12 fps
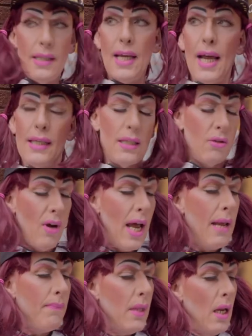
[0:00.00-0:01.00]
It's like this,
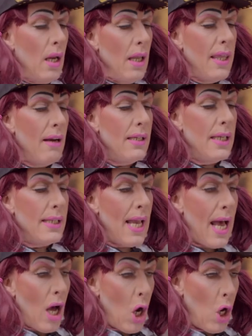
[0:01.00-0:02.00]
right? there is this
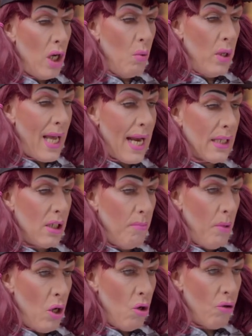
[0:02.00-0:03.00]
like Hollywood actor
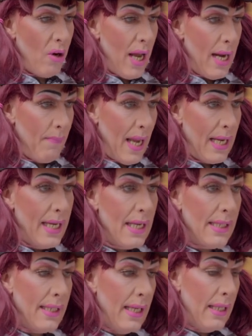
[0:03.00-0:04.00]
bloke, right? And he
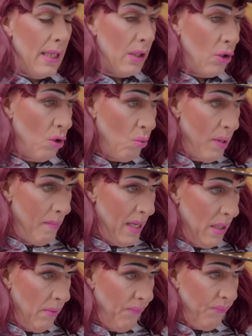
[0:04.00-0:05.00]
has seen these two
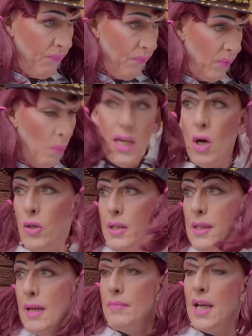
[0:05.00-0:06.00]
women. Well, not at
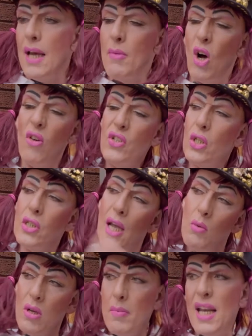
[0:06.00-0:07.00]
the same time, obviously, because
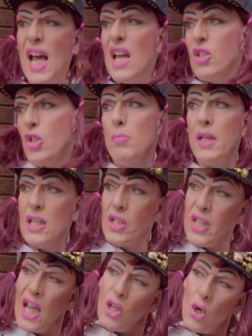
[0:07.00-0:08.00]
that would have been like stupid
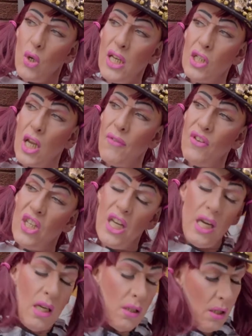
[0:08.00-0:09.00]
because they had known each other for
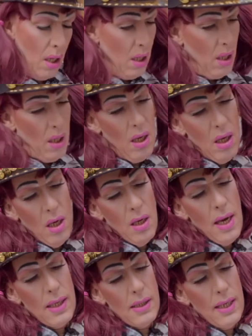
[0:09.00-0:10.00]
years.
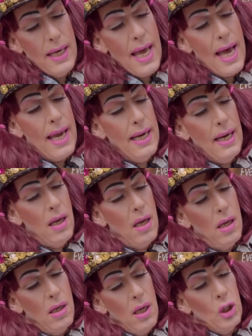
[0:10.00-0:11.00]
Next thing I
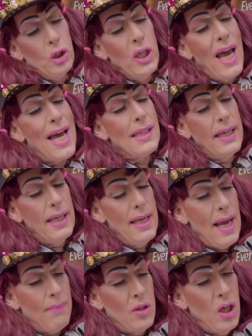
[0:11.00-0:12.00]
hear, she has
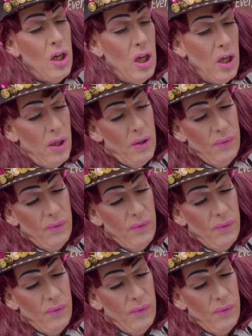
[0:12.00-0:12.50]
kidnapped her.